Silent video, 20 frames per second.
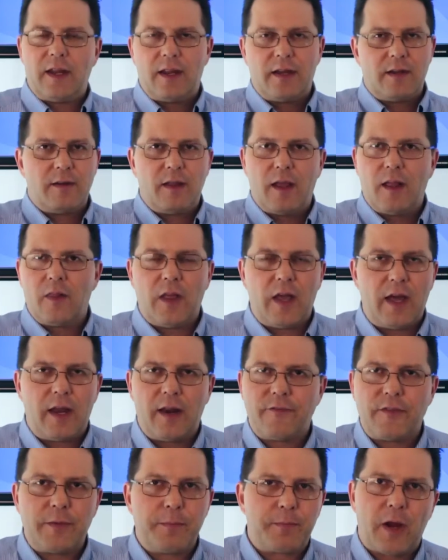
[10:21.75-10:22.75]
and a lot
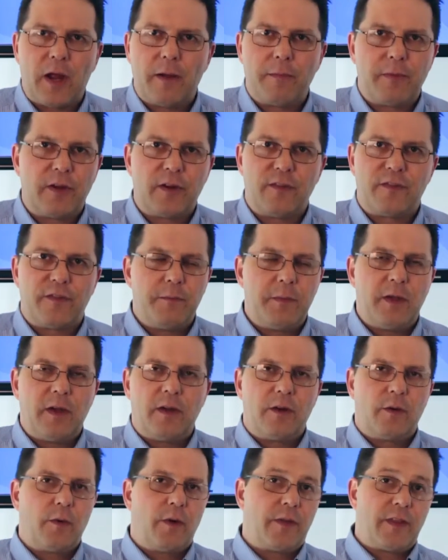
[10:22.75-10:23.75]
of you probably are
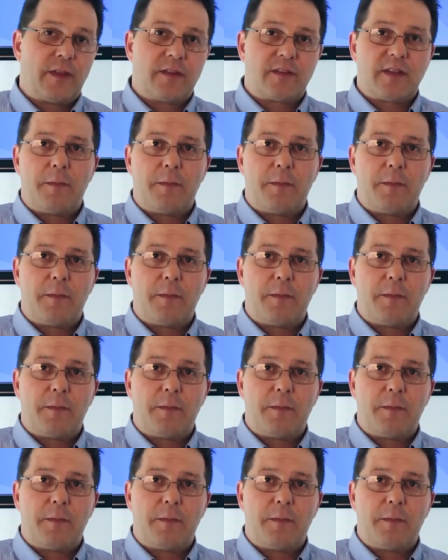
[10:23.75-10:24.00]
familiar with it.